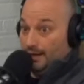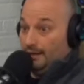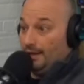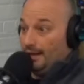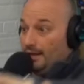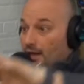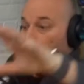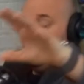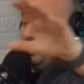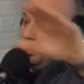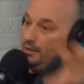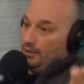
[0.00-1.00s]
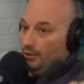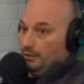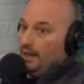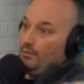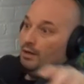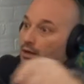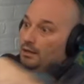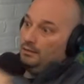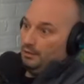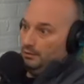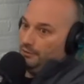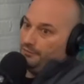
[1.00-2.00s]
right? Like, you know, day
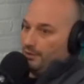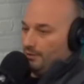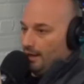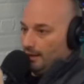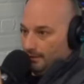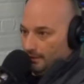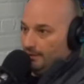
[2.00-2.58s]
one, turn your phone on.